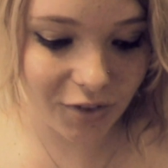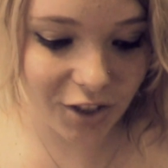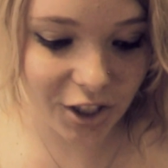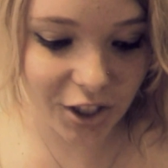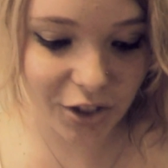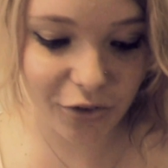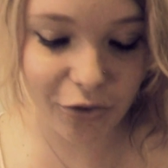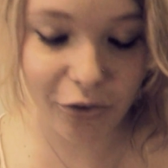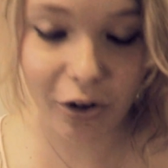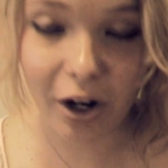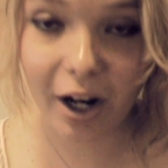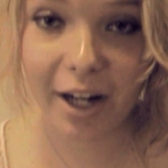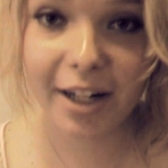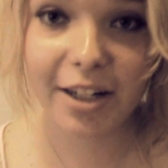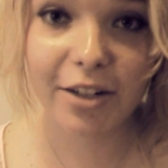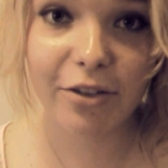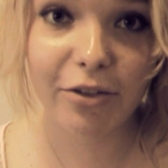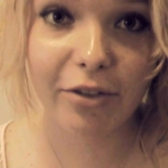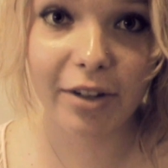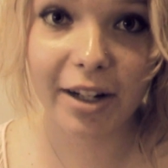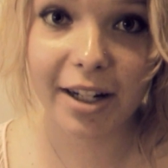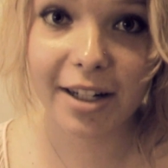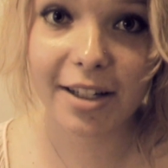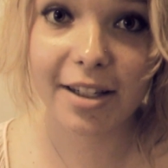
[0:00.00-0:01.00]
Just find
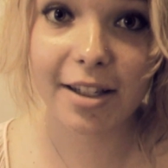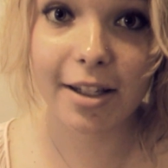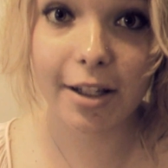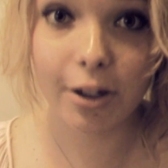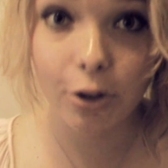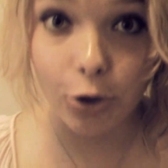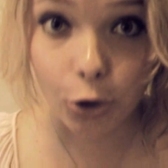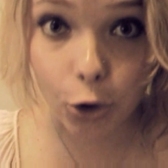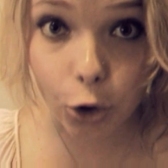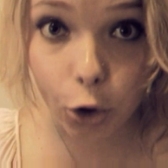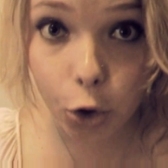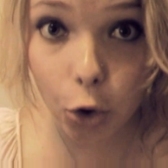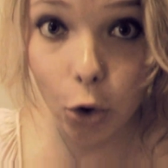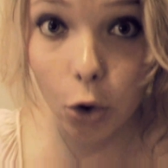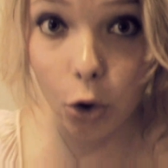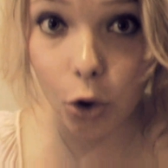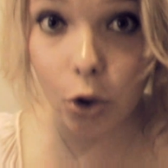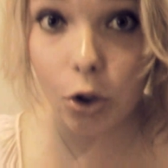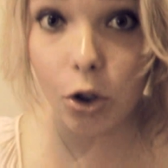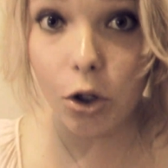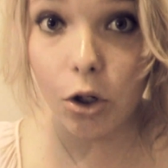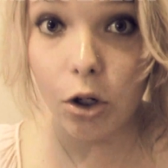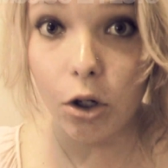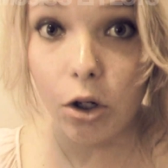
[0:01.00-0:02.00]
effects that
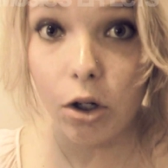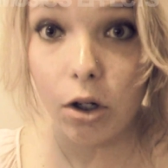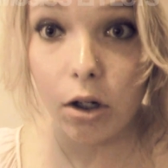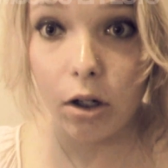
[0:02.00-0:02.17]
look